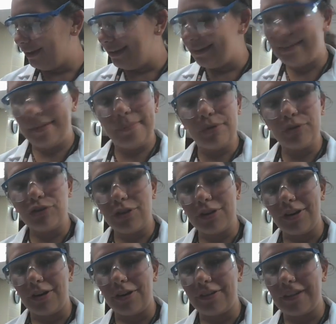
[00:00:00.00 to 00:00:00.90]
Simple
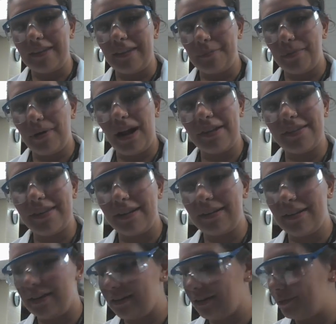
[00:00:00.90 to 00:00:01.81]
sugars in
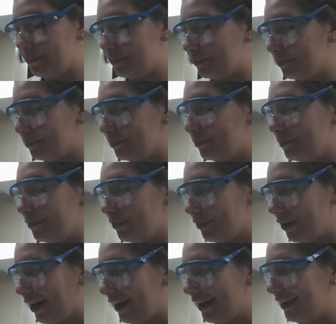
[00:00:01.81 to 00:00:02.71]

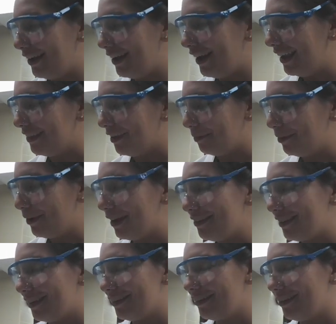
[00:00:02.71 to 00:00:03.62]
the in the
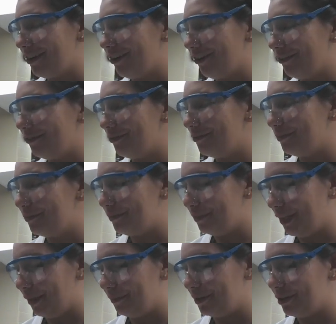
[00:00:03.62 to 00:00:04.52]
presence of
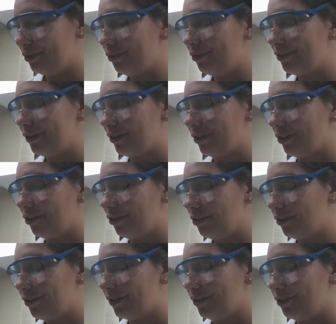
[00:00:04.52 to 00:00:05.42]
the blue
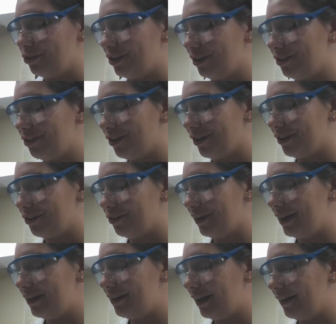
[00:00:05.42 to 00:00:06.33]
solution turn
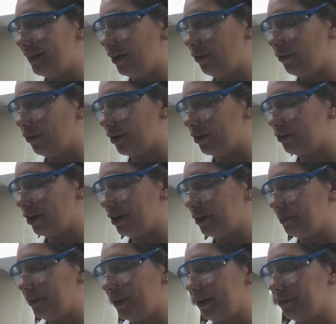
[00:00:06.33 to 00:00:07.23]
green, yellow, or
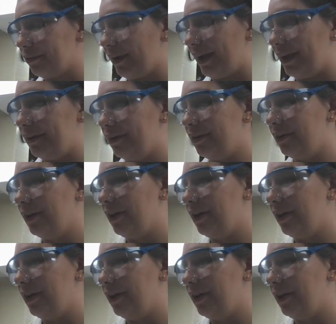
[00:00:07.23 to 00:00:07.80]
dark brick red.